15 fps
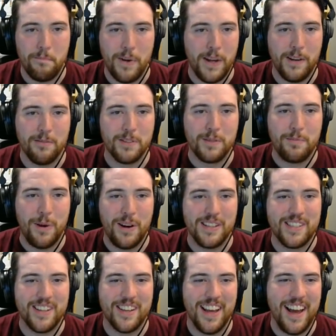Any
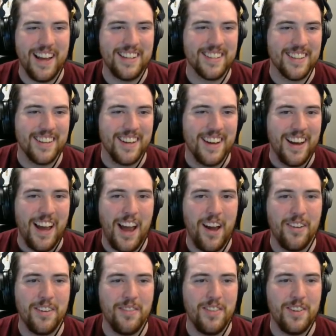response to that?
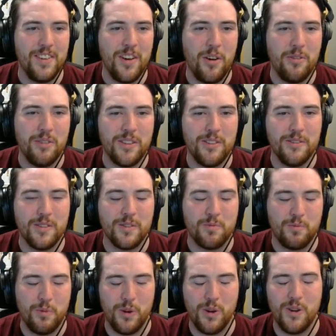I don't even know what those
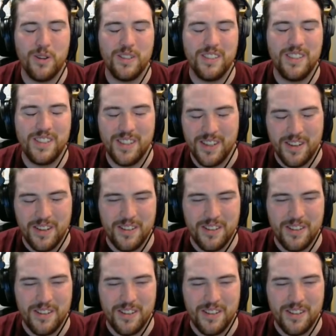words,